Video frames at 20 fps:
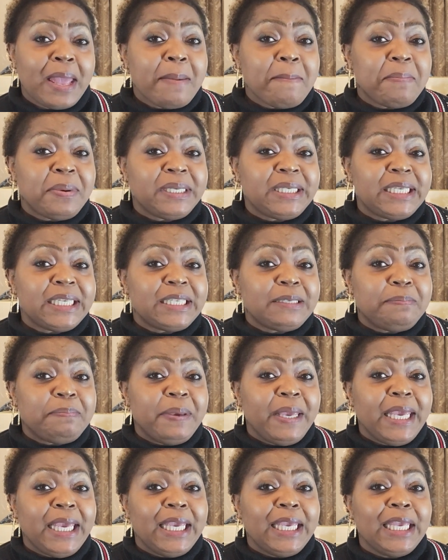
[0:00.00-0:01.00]
but just
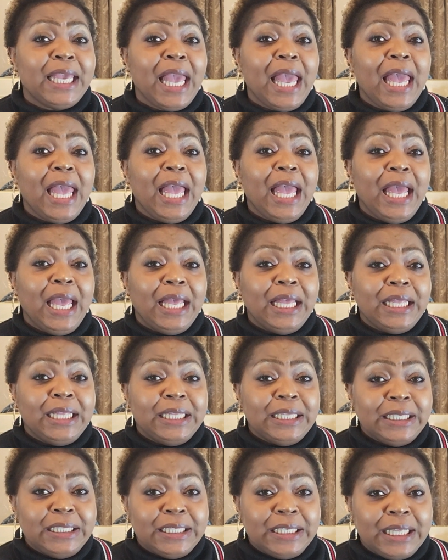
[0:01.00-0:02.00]
being
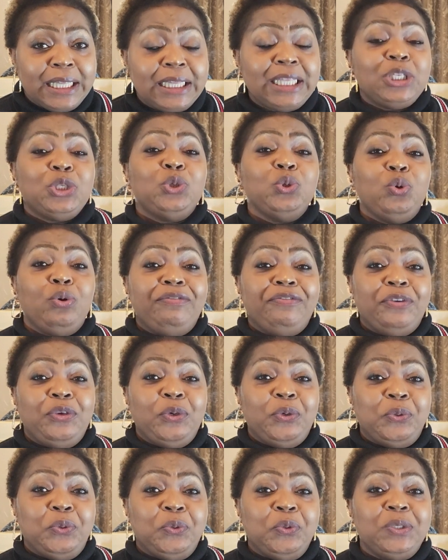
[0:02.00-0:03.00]
the two of
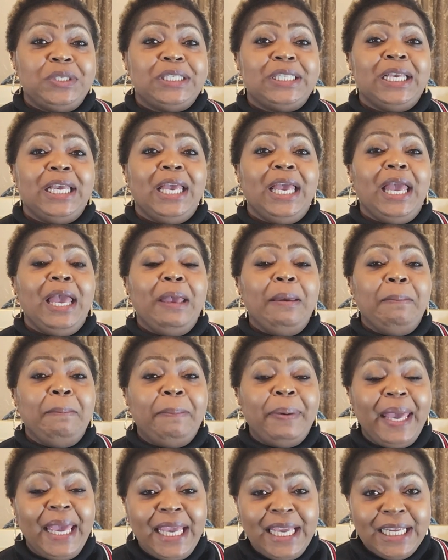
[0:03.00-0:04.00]
yous
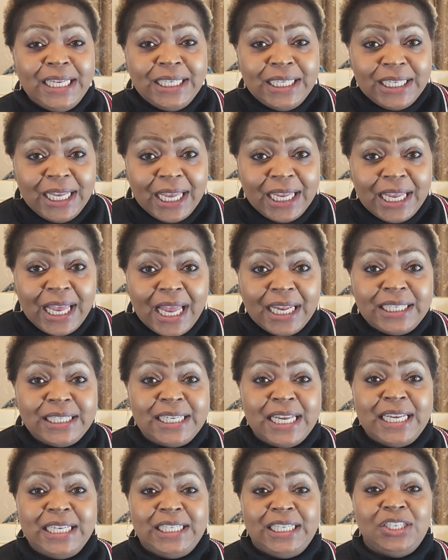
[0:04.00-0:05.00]
paying
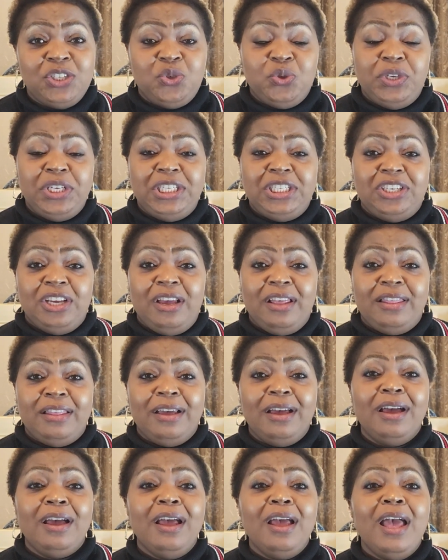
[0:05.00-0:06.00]
attention to each
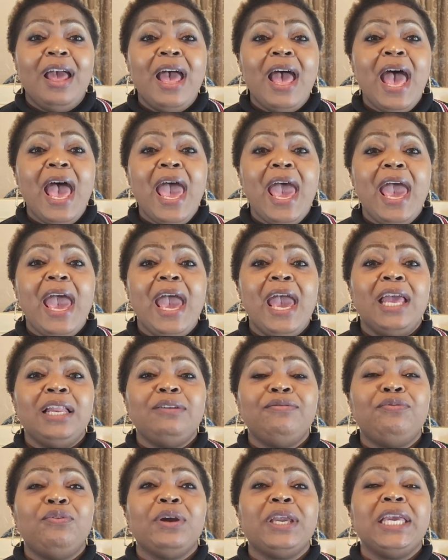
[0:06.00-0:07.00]
other and
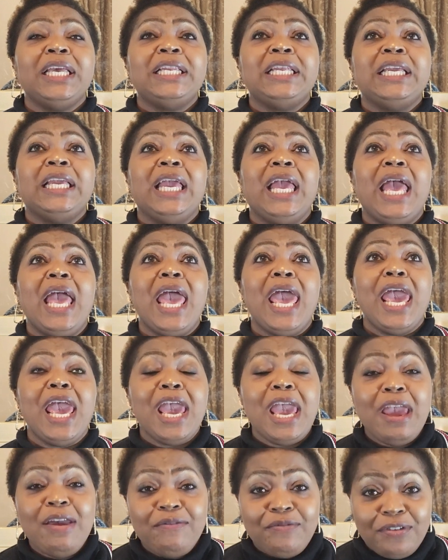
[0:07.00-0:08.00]
forgetting
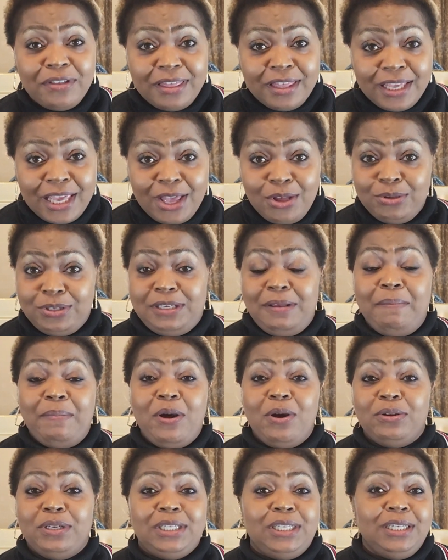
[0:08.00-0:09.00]
everything else
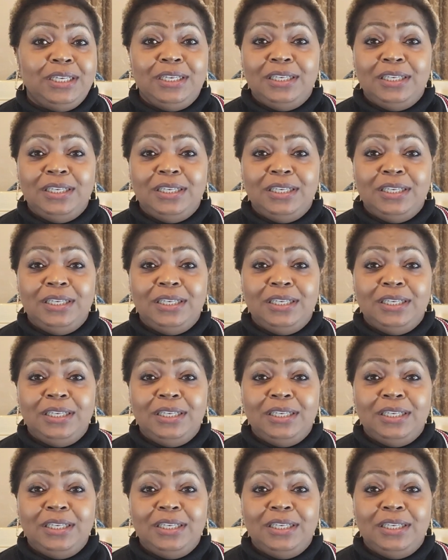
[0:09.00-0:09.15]
about